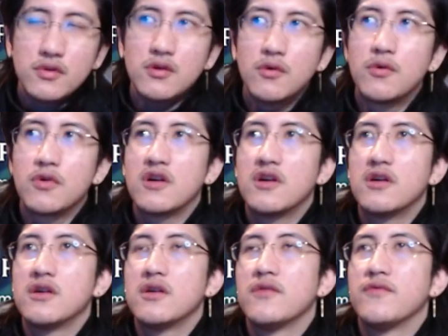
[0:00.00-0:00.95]

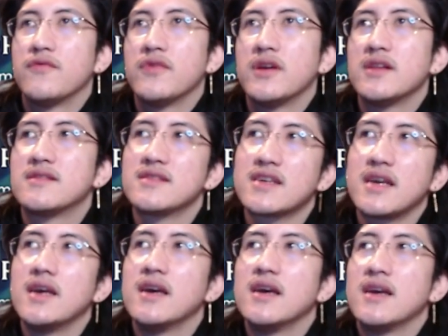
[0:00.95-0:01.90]
or it's
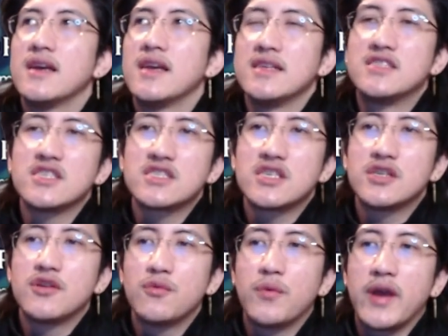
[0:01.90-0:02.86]
just a
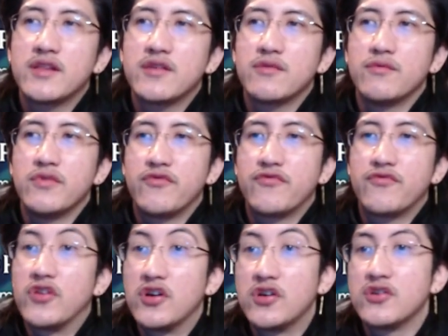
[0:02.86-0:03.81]
new way to
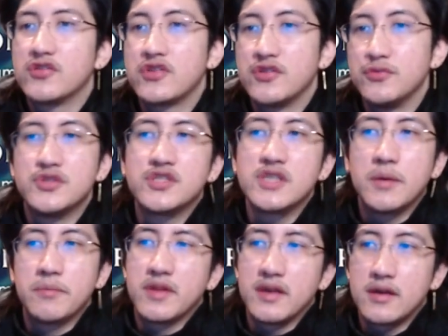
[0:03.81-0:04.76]
refer to
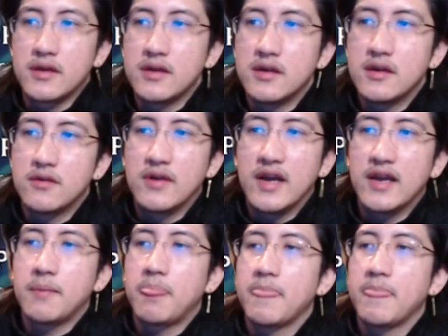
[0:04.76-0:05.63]
something, right?